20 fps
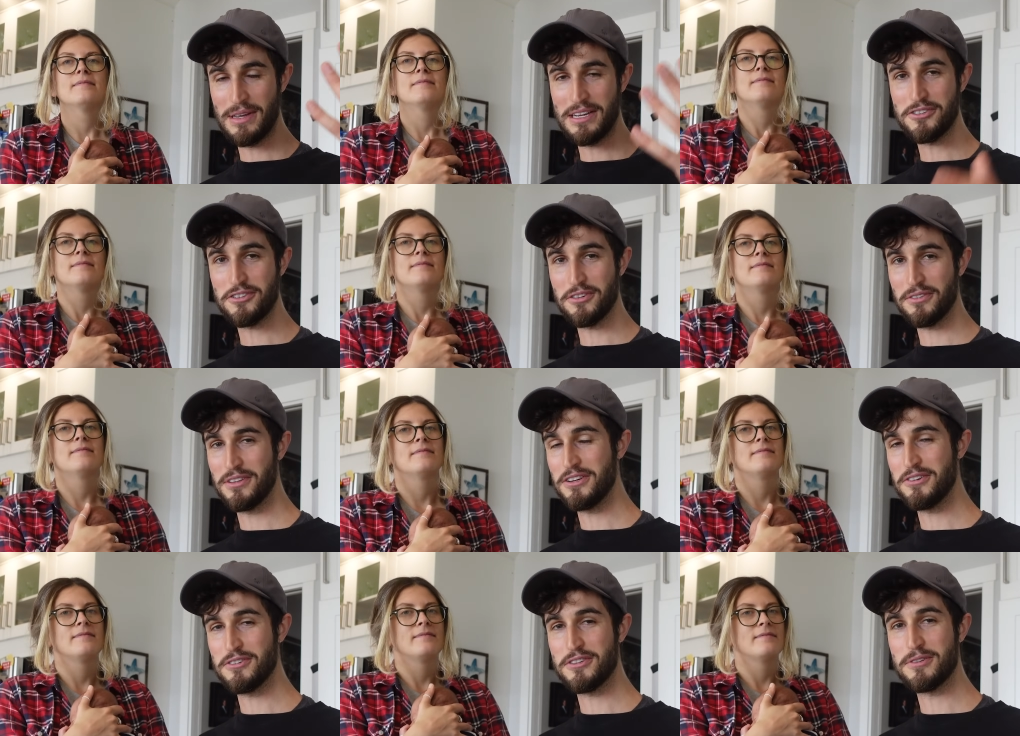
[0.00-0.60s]
Speaker 1: make
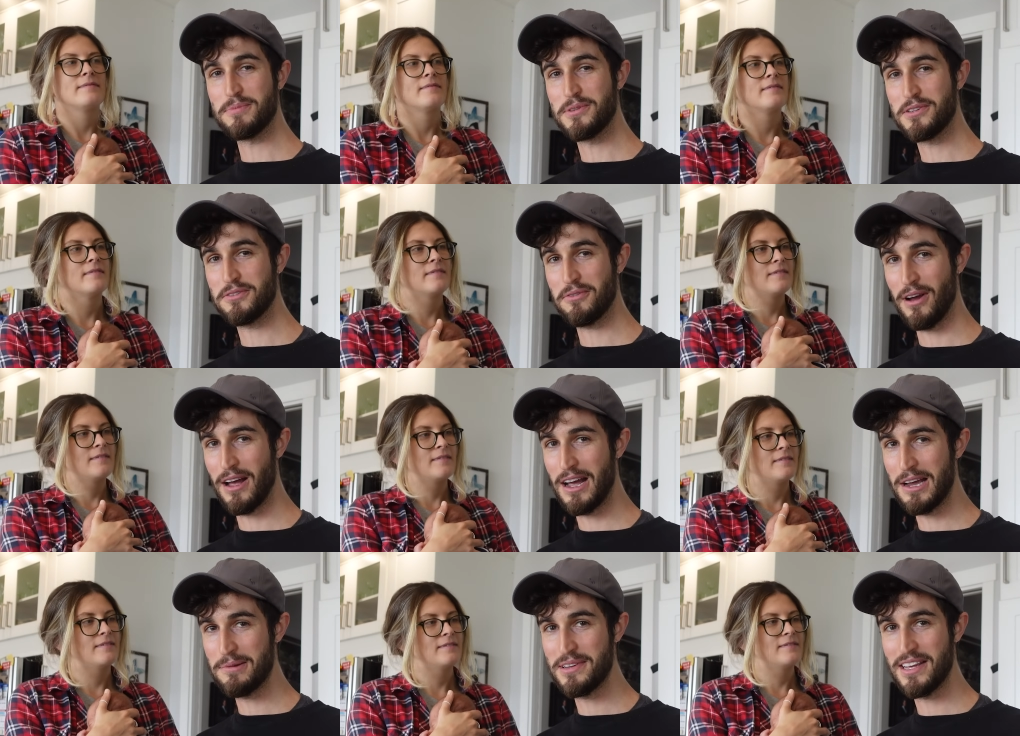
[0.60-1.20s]
sure that you're
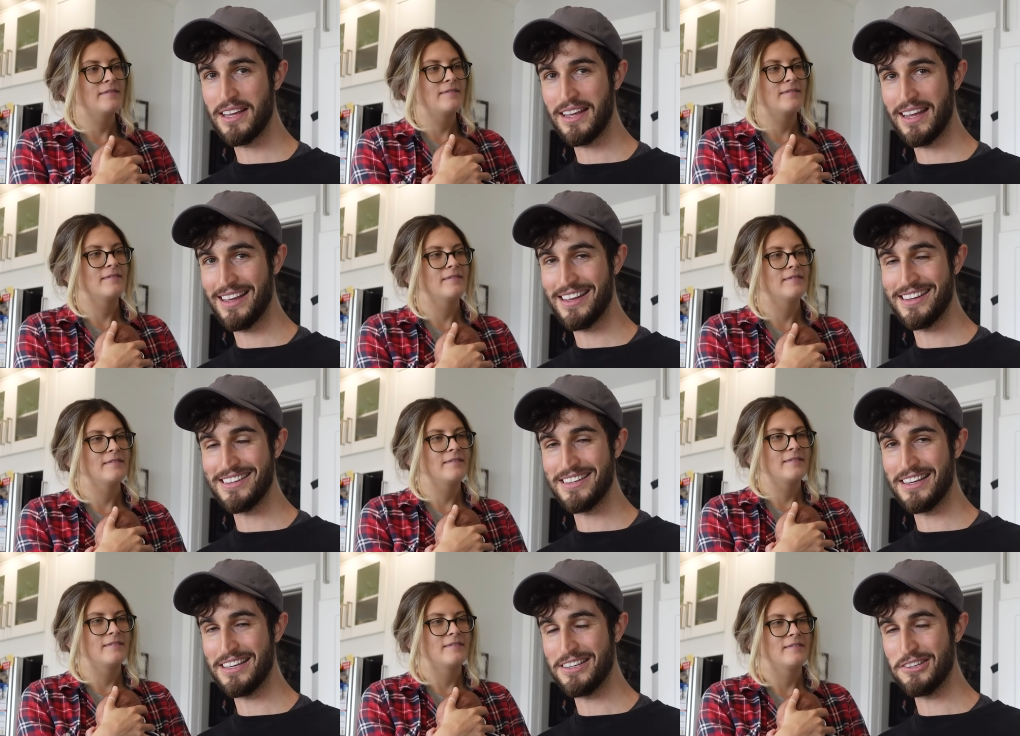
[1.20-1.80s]
subscribed,
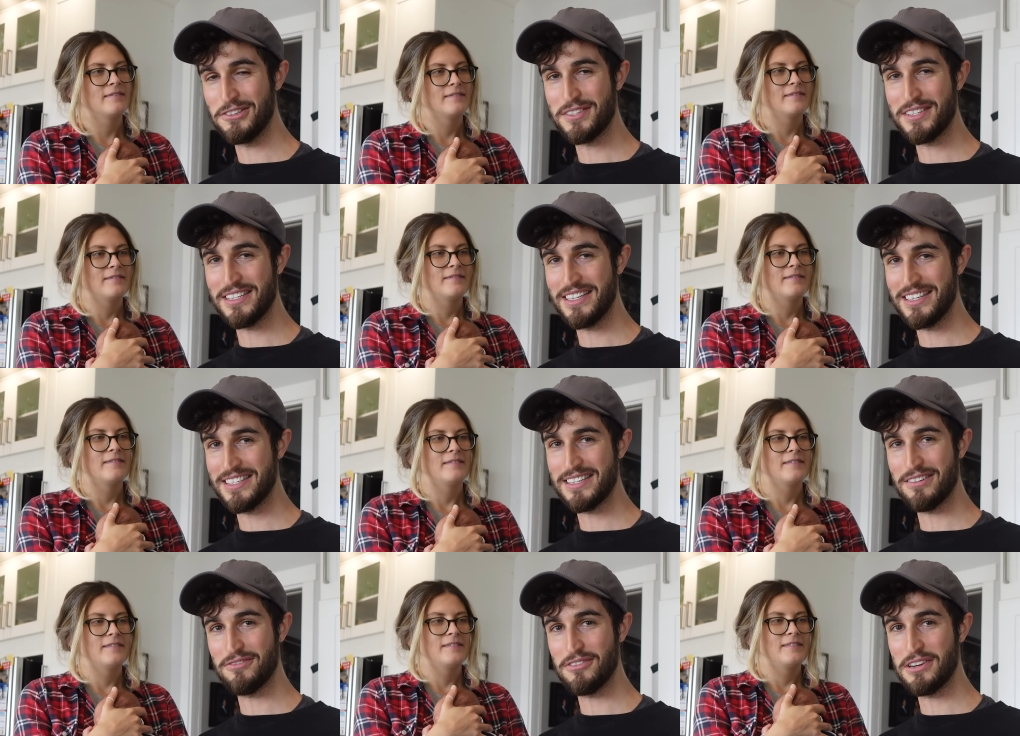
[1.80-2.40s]
and you'll
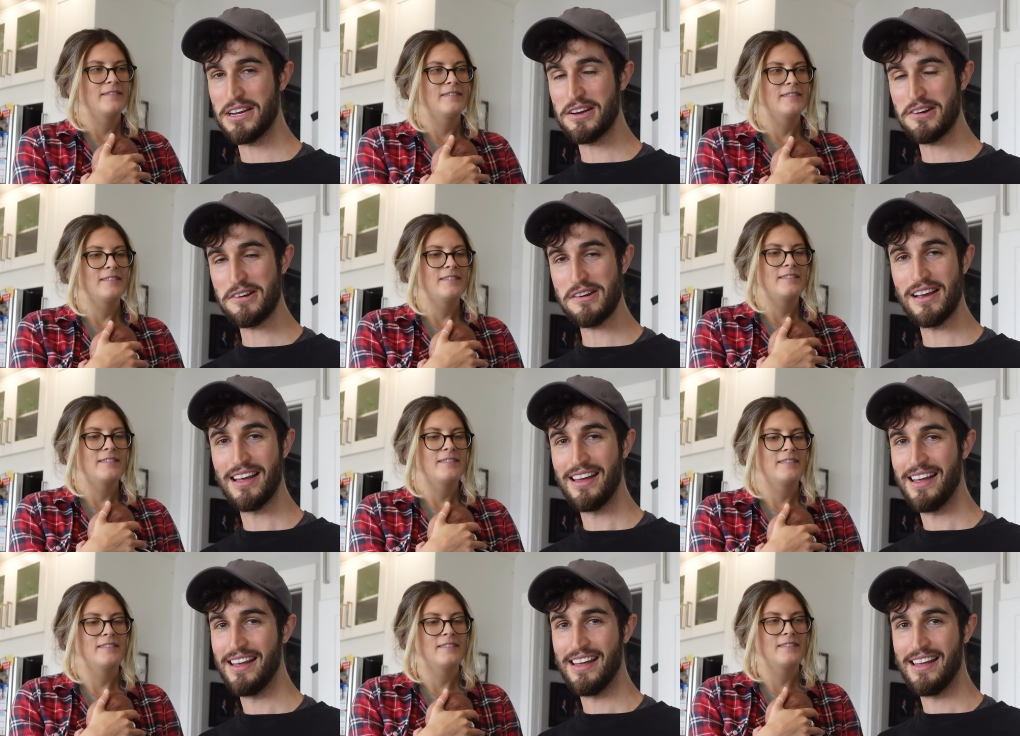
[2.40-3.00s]
see us every here.